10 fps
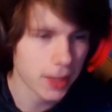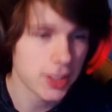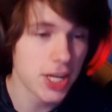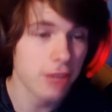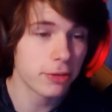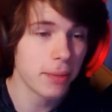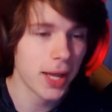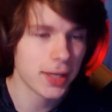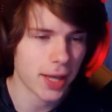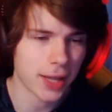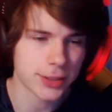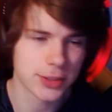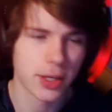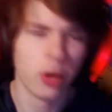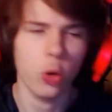Jennifer Manny
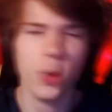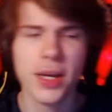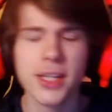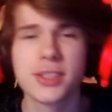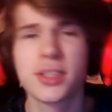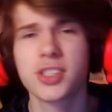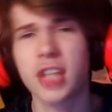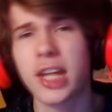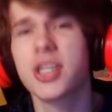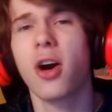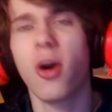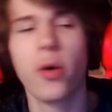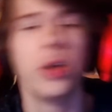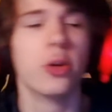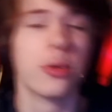asks, who is slash
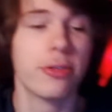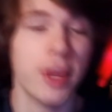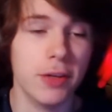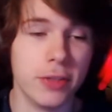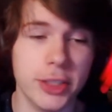are your favorite